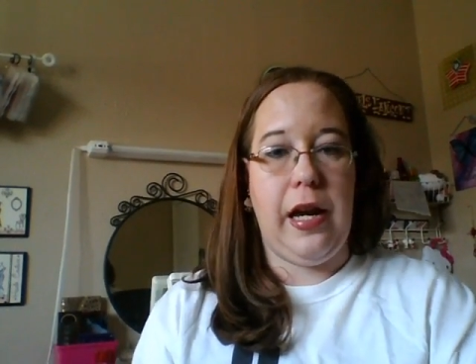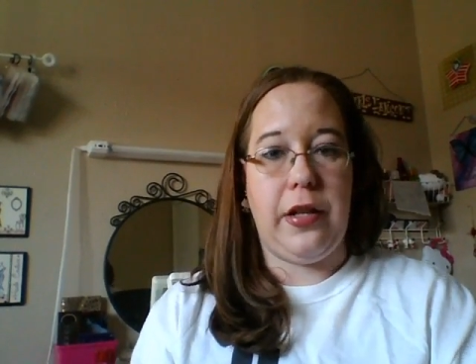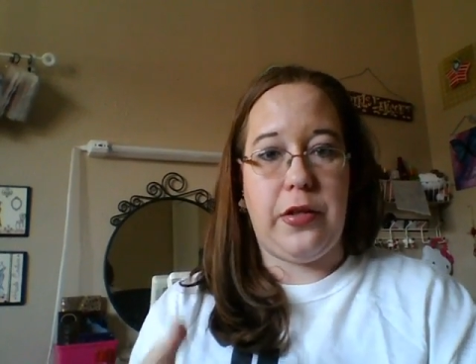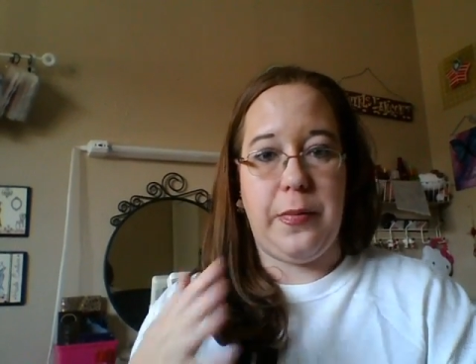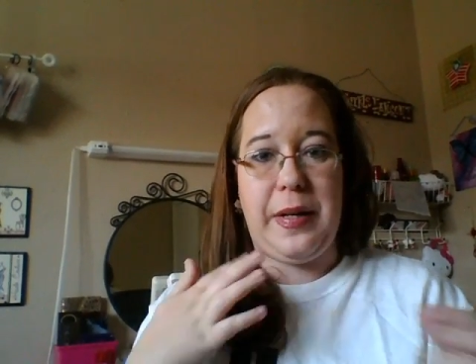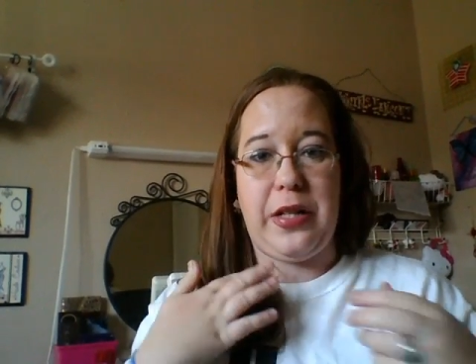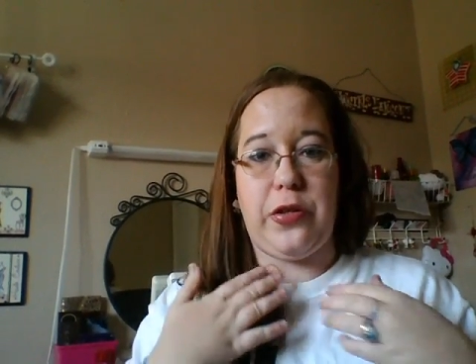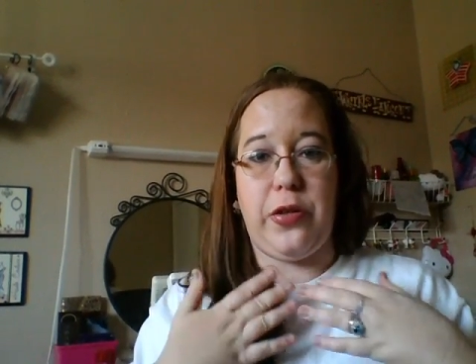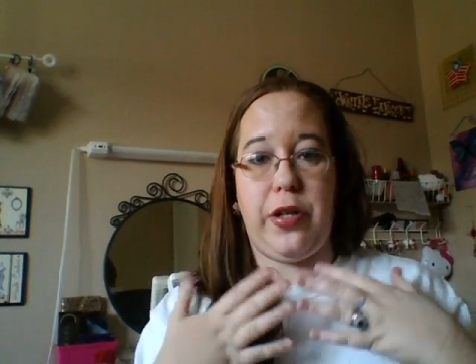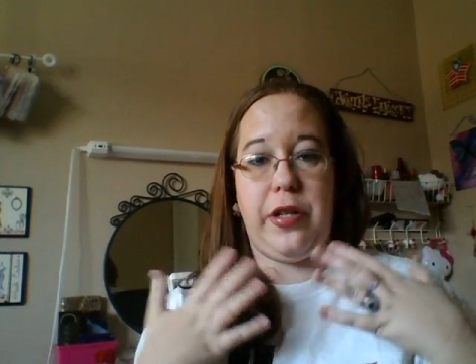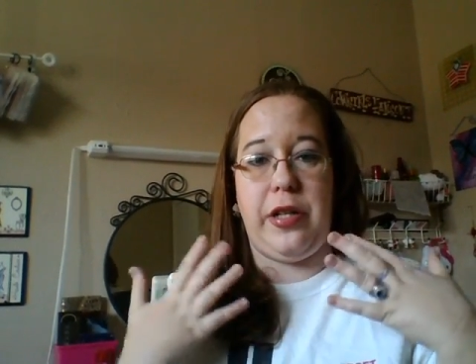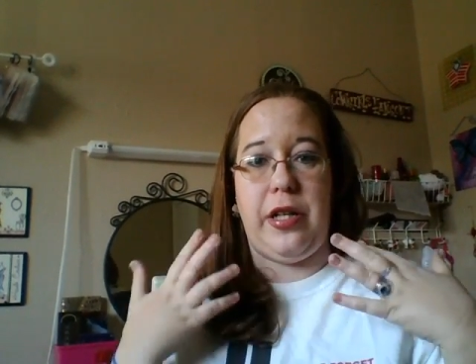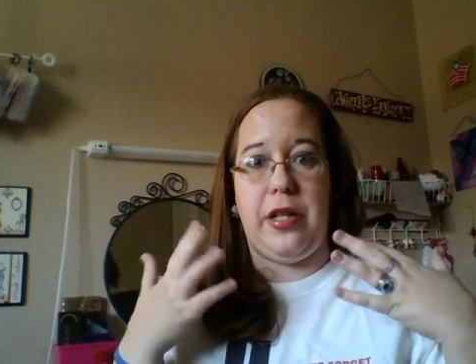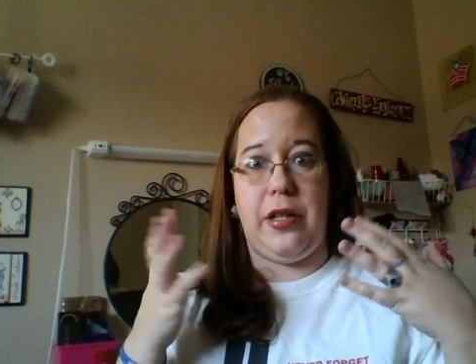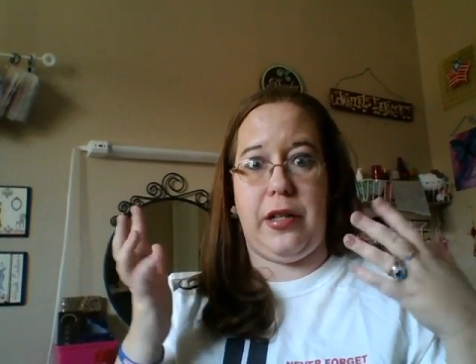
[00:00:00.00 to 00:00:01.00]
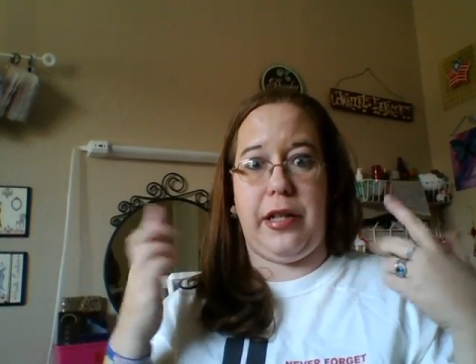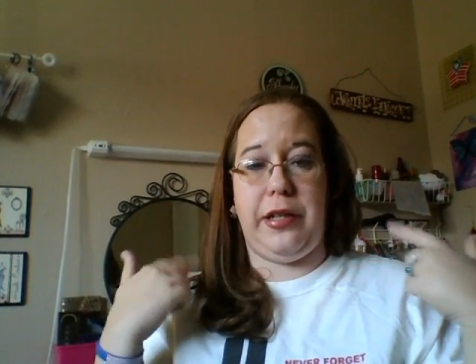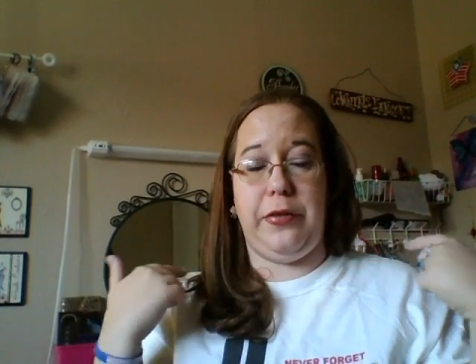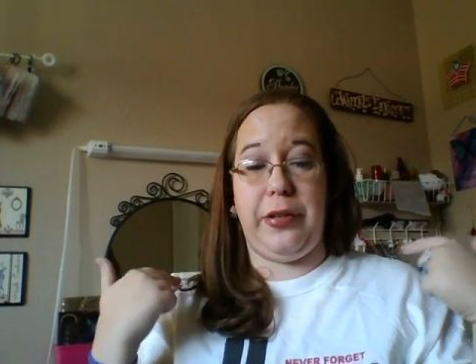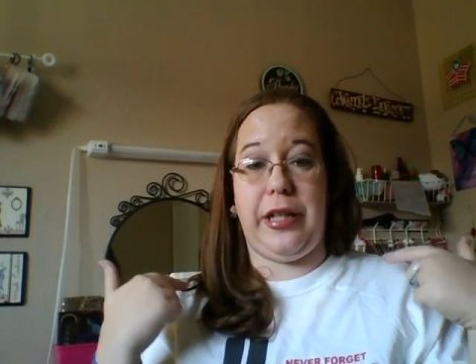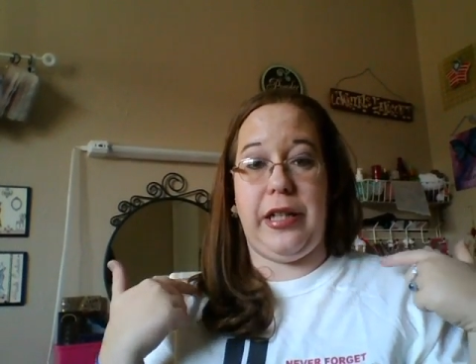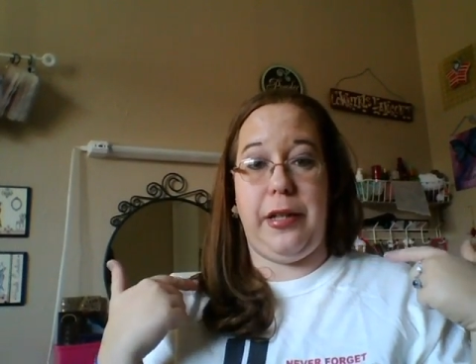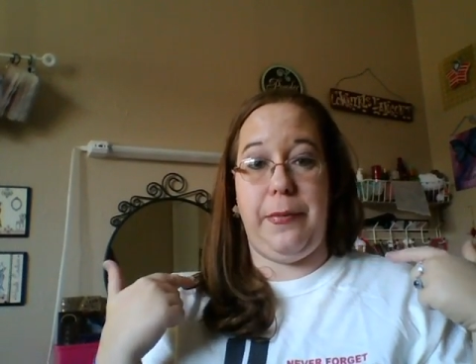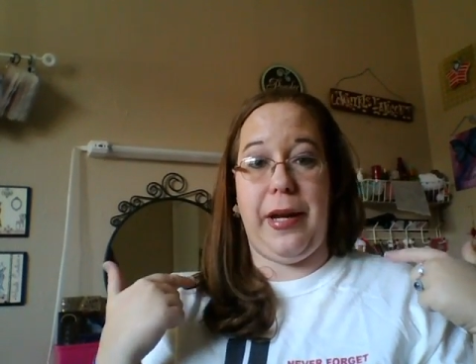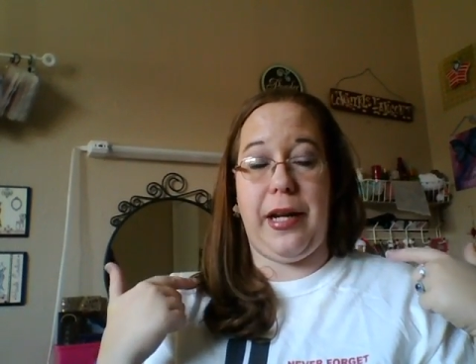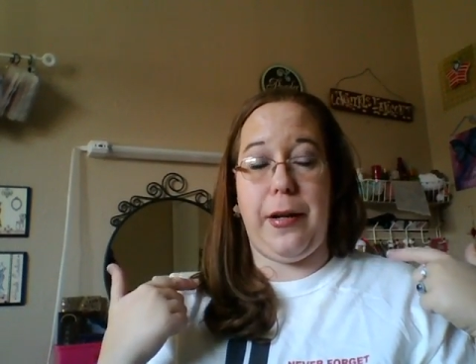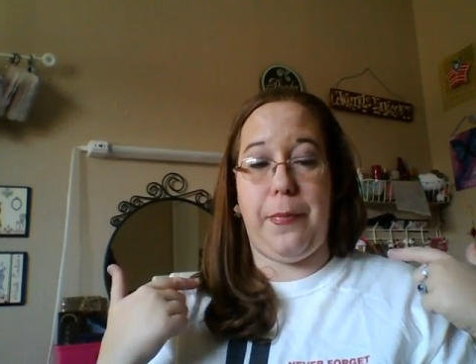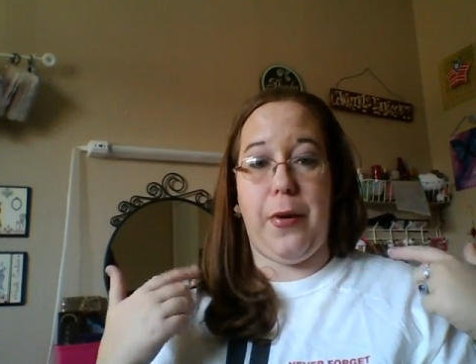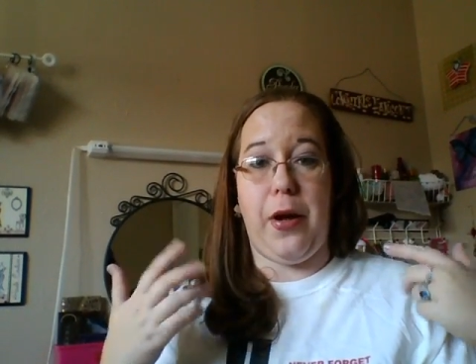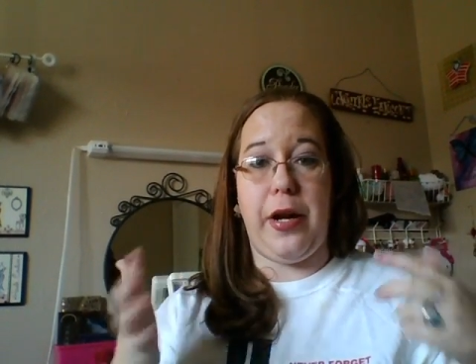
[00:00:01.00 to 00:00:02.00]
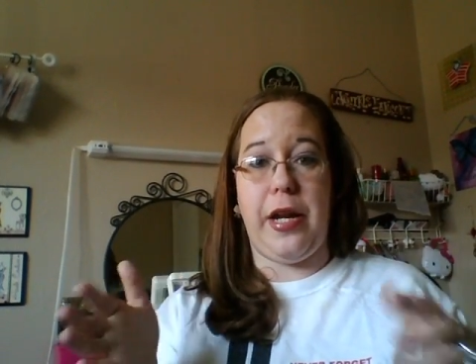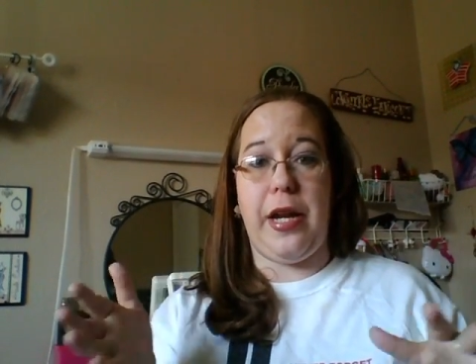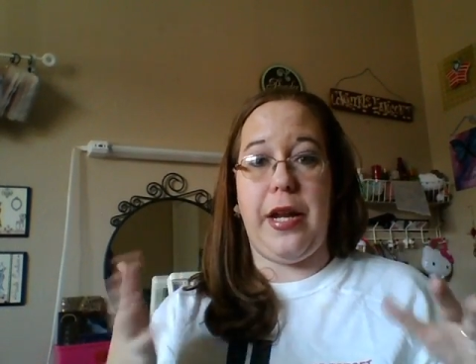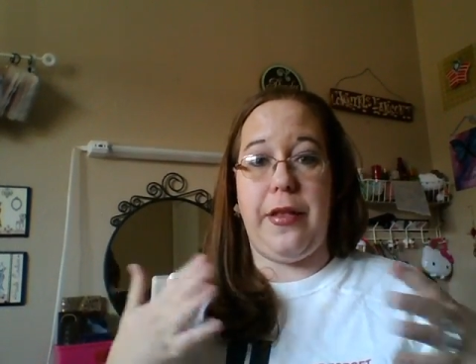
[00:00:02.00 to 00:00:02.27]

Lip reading: to make sure I don't get any makeup on it,